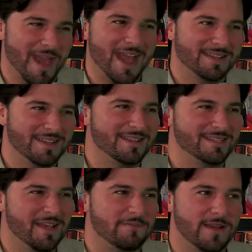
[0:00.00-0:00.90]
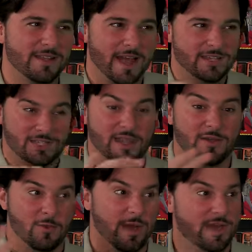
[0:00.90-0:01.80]
acting and stuff, I stay
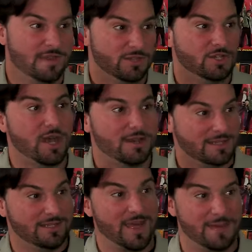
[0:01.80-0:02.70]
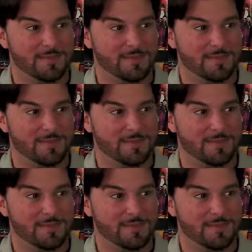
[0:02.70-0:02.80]
away and try to stop it.